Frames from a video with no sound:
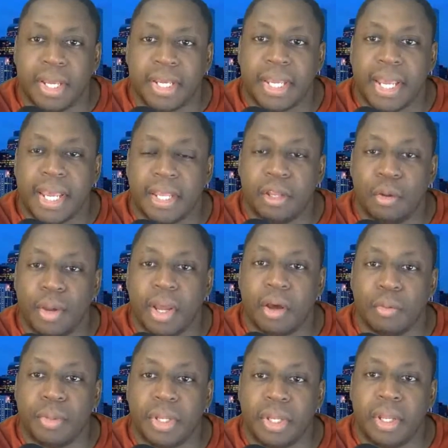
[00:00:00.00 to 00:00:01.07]
Can you help
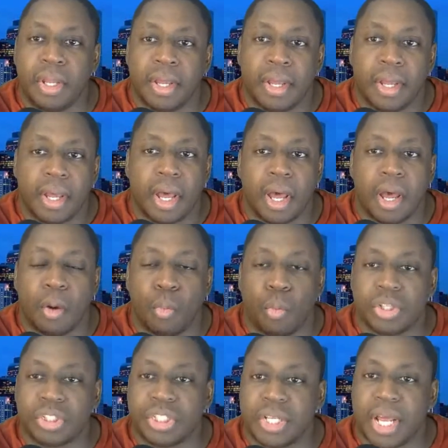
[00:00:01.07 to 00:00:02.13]
me? Uh, what
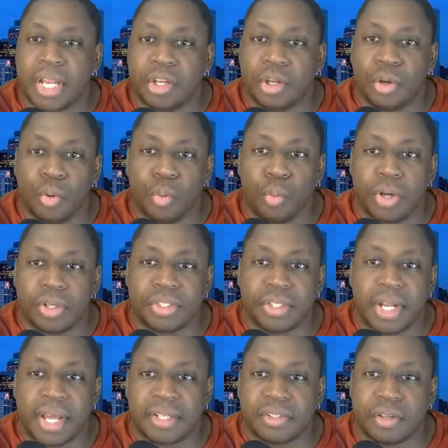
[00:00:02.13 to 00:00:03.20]
should I do? Where should
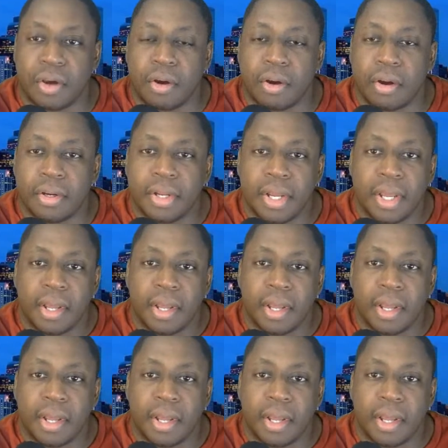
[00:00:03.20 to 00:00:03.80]
I start?